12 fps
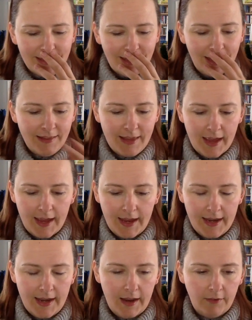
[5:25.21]

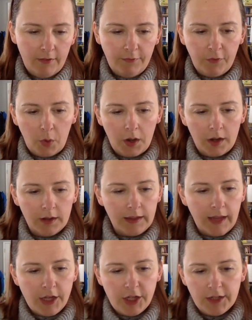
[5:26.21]
then for the
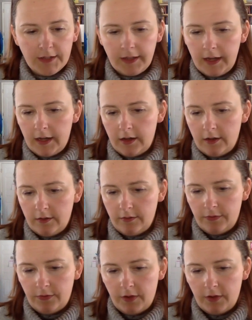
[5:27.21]
legislative,